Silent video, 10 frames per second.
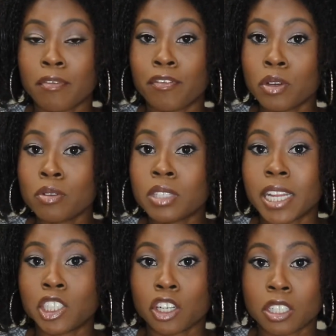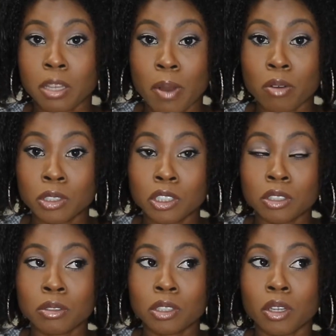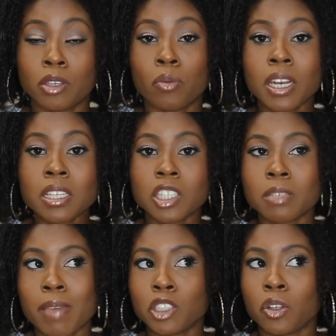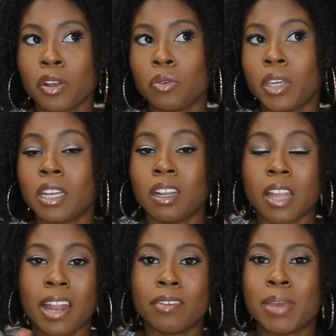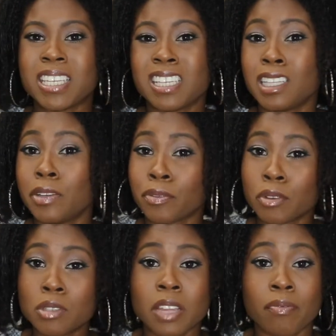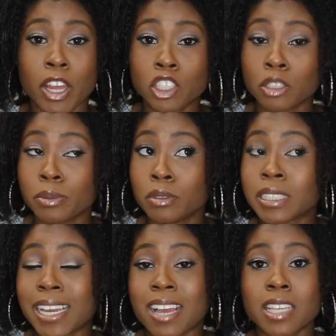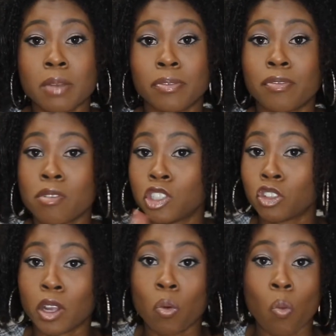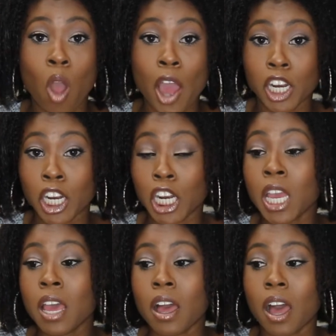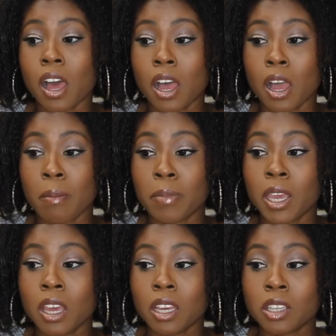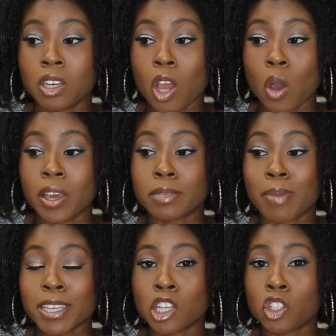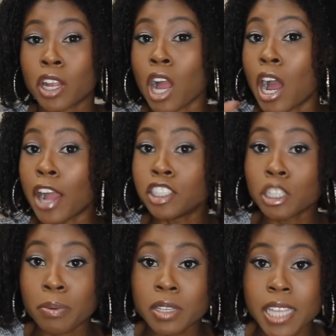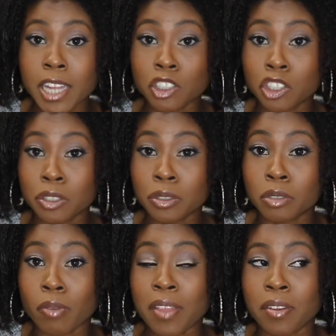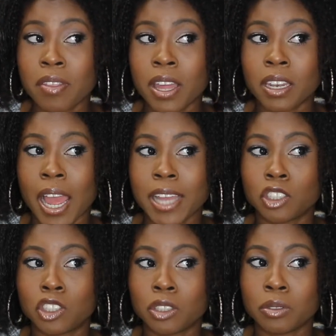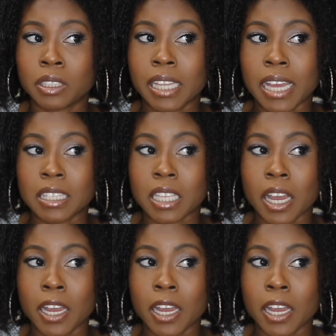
foods that you're supposed to. So you want to just make sure you eat a lot of basically fruits and vegetables. Like I said before, drink water. You know, it's best to drink 100% juice rather than like juice that's